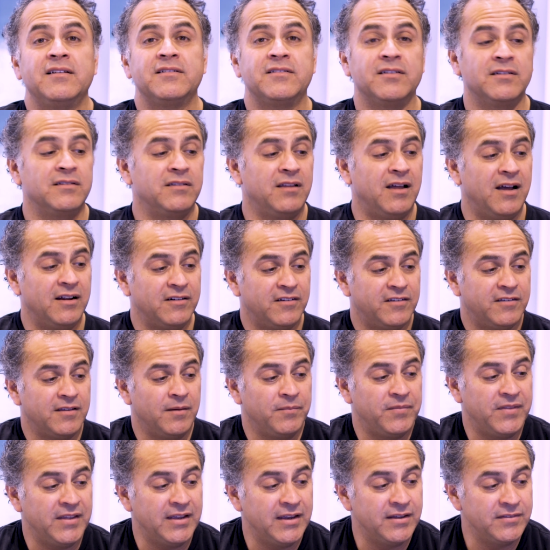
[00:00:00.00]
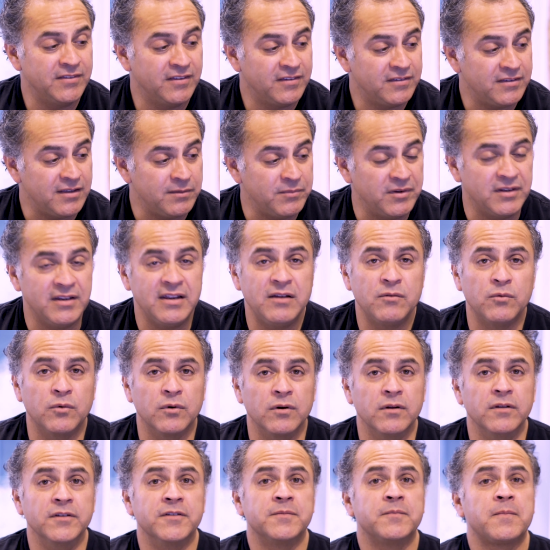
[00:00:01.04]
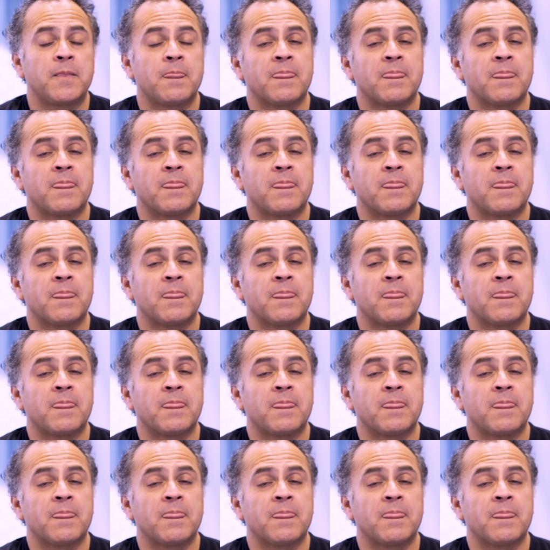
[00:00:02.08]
to launch something in the CBD world.